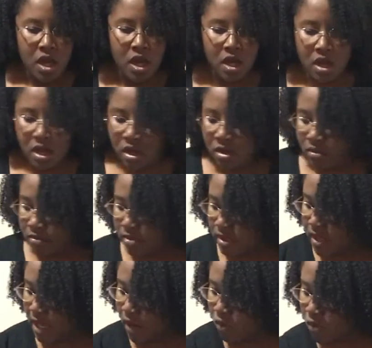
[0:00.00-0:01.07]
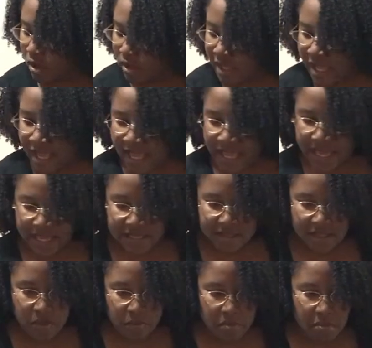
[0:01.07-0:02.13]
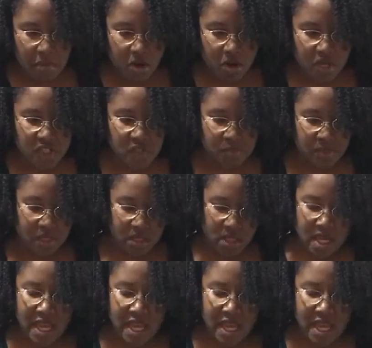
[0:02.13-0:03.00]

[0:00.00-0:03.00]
I want to add some marshmallows.